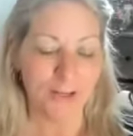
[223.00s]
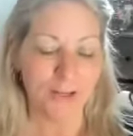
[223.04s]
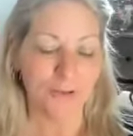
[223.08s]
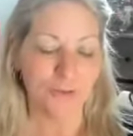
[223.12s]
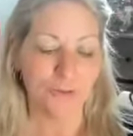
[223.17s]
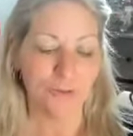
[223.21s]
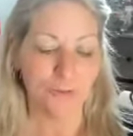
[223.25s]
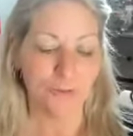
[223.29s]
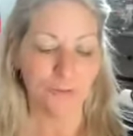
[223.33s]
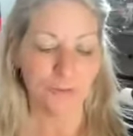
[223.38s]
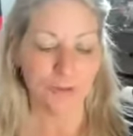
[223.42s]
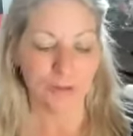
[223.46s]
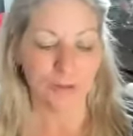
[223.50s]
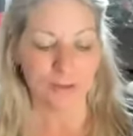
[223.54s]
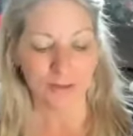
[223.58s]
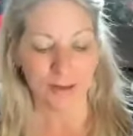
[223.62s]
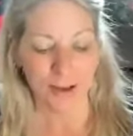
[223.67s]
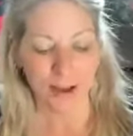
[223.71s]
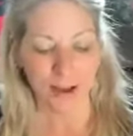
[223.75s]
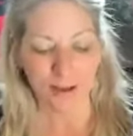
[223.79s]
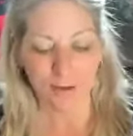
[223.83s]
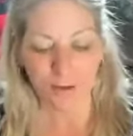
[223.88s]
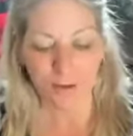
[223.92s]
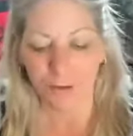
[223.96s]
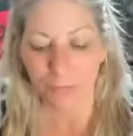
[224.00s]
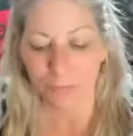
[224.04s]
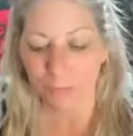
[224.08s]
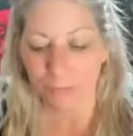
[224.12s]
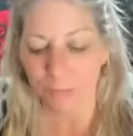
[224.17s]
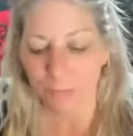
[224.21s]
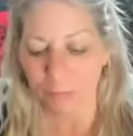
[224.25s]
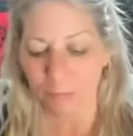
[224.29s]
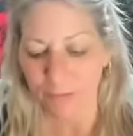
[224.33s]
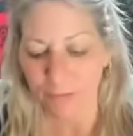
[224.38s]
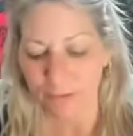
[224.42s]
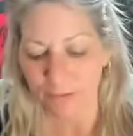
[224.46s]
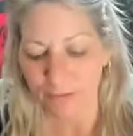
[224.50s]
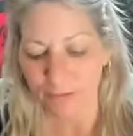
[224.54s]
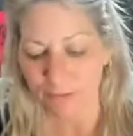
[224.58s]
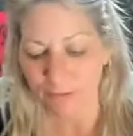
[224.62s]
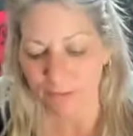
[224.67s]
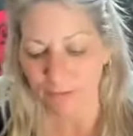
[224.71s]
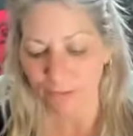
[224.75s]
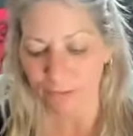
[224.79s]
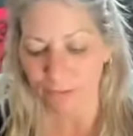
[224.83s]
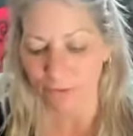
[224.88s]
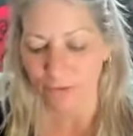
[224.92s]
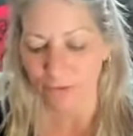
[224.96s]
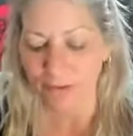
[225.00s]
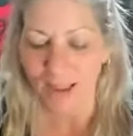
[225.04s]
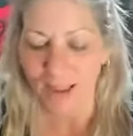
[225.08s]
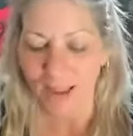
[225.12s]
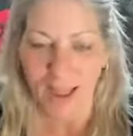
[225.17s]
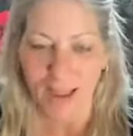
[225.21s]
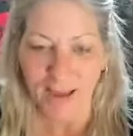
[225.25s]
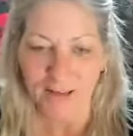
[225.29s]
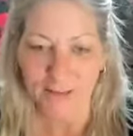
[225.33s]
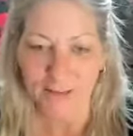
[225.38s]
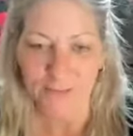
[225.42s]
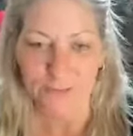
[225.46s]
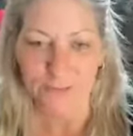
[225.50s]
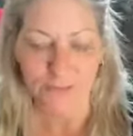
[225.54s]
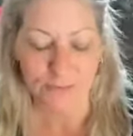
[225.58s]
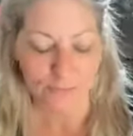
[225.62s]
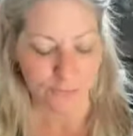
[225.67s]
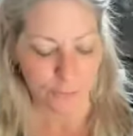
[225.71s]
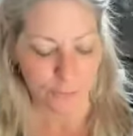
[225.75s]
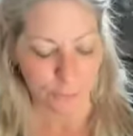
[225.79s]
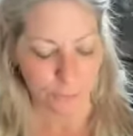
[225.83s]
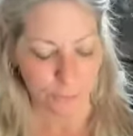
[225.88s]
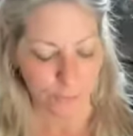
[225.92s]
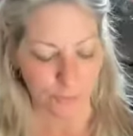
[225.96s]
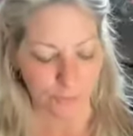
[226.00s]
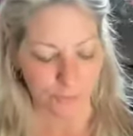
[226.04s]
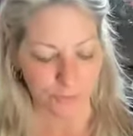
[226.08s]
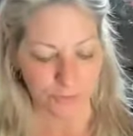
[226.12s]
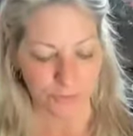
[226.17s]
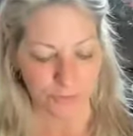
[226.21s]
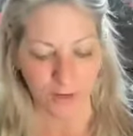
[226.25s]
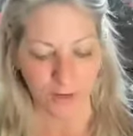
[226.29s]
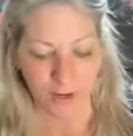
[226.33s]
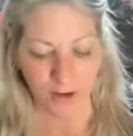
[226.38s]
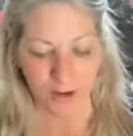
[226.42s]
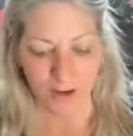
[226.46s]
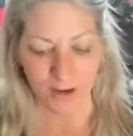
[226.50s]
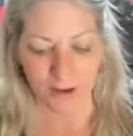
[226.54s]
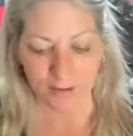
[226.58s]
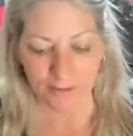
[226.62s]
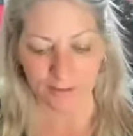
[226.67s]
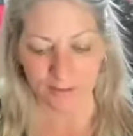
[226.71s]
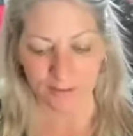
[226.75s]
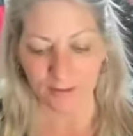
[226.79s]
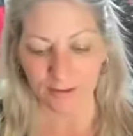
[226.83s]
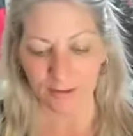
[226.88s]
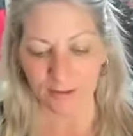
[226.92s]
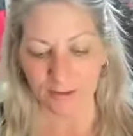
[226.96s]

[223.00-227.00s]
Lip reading: to get caught up in being such an activist towards a cause